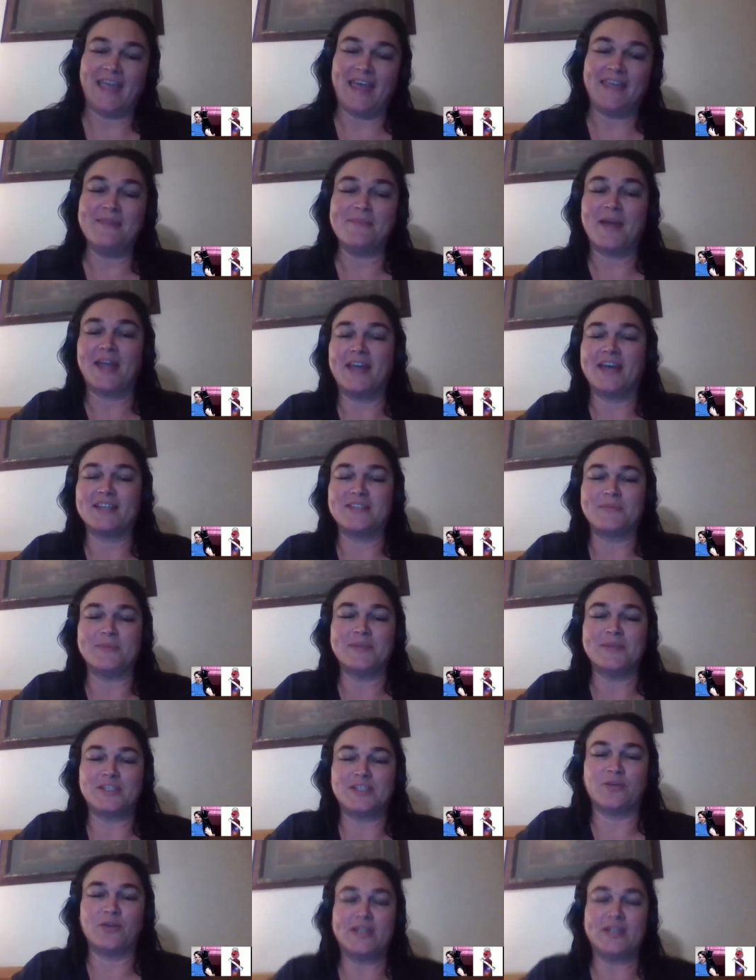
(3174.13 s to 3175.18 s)
then my
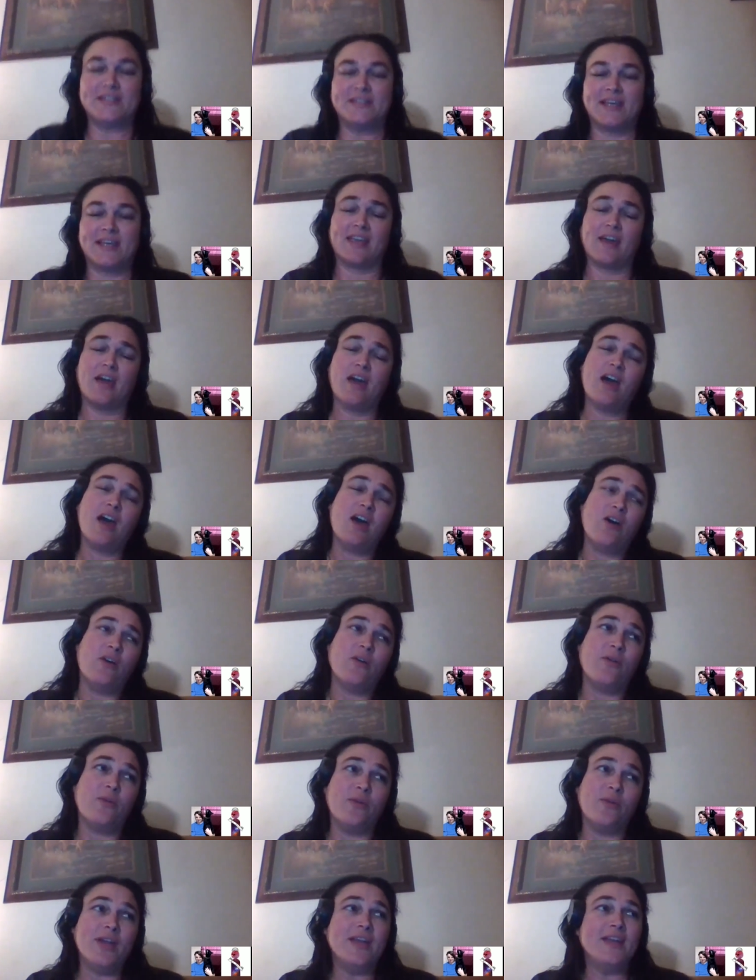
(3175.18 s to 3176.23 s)
husband's always like,
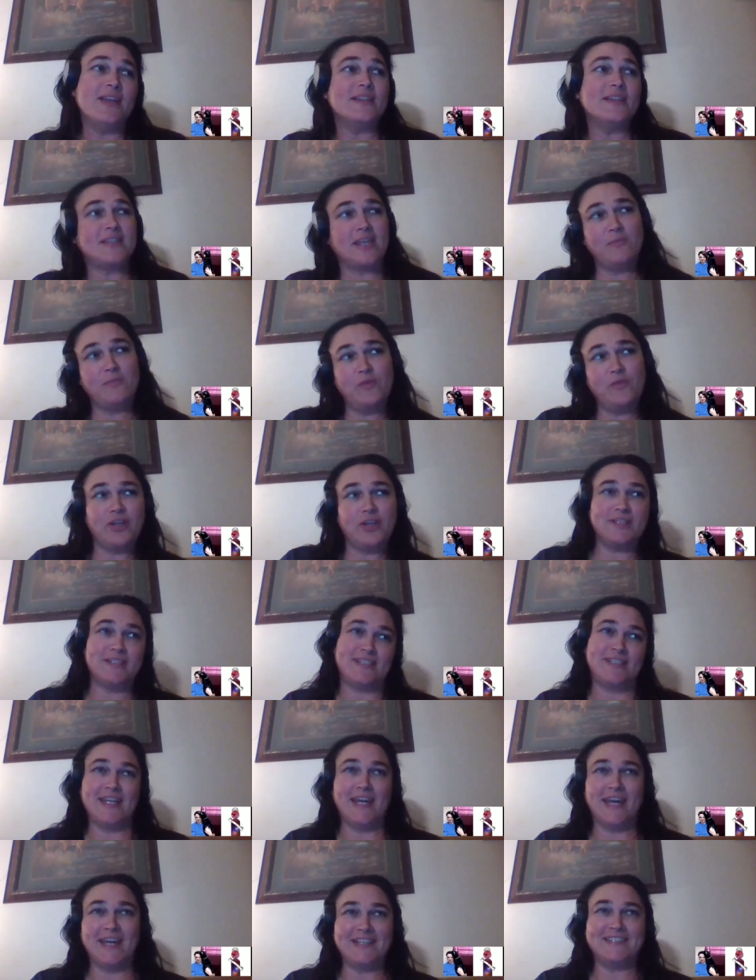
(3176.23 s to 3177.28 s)
oh, someone's
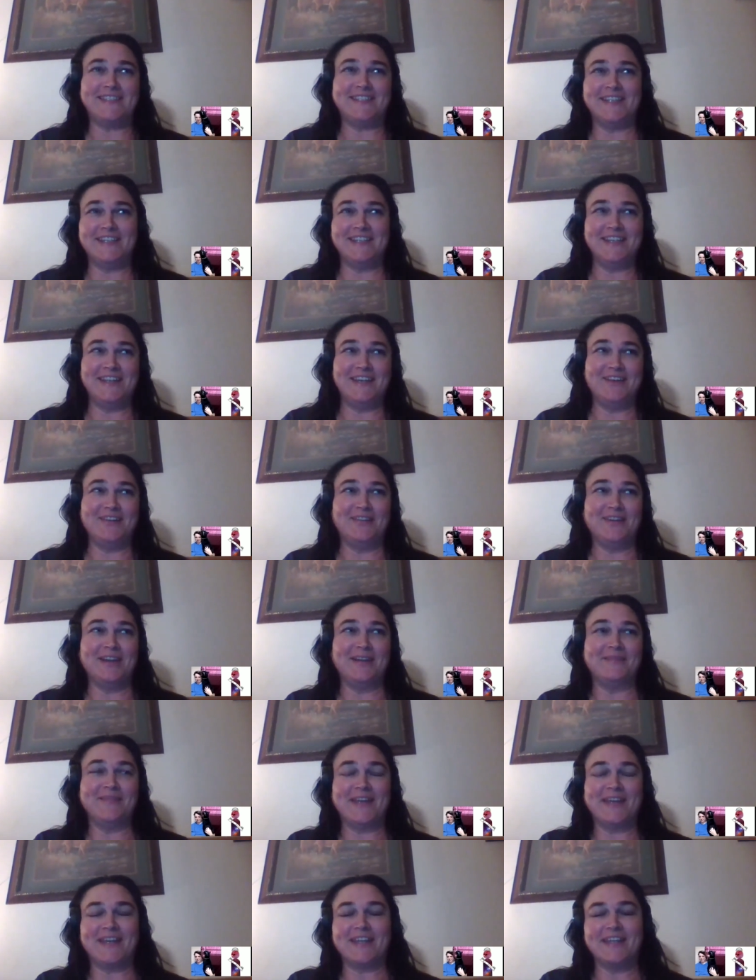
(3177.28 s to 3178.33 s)
texting you. And I'm
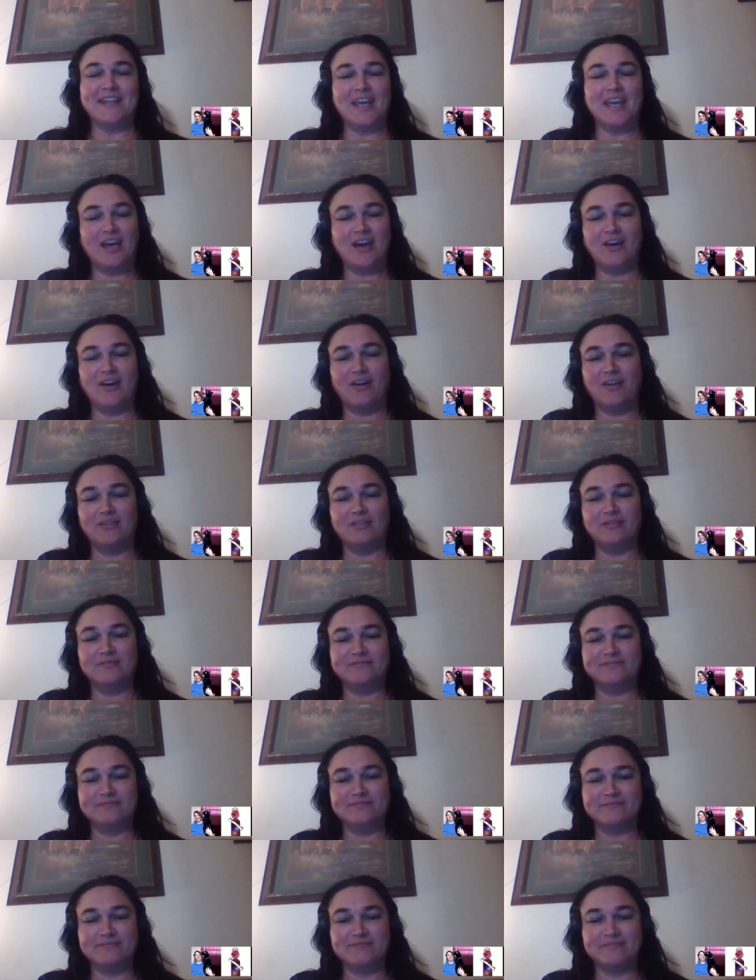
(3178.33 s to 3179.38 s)
like, no,
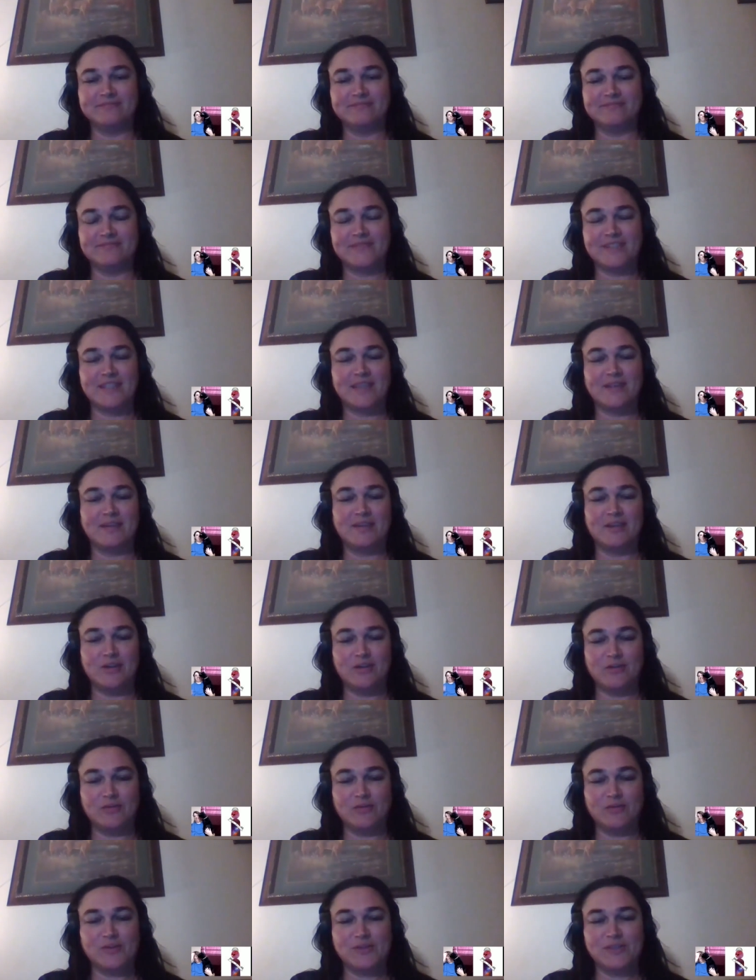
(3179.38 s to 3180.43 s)
it's the
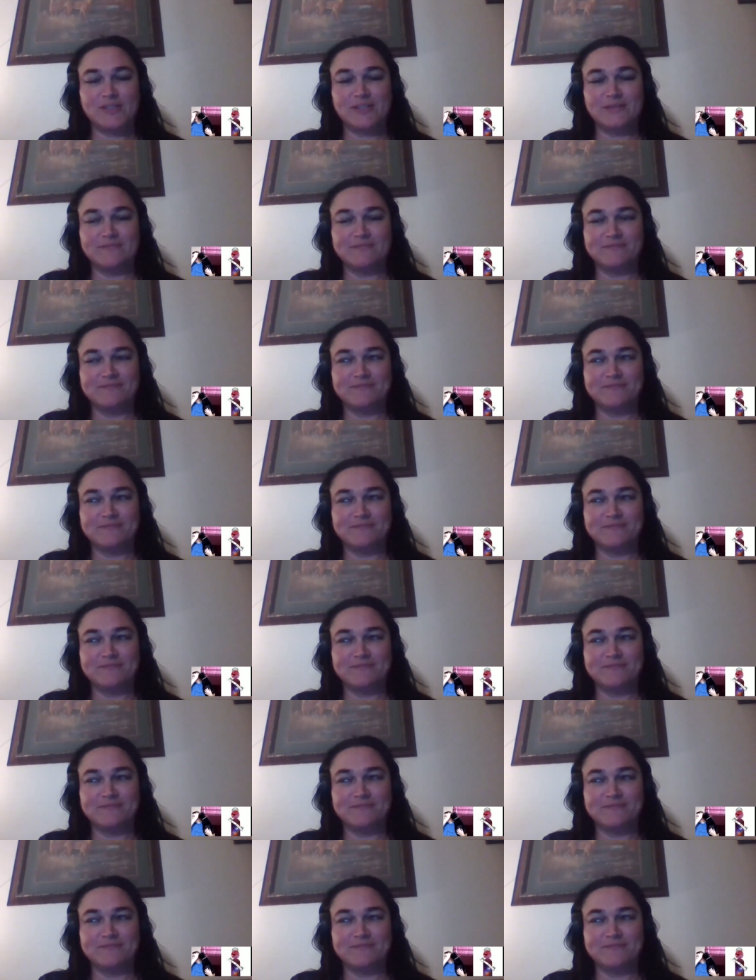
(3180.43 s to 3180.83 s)
news.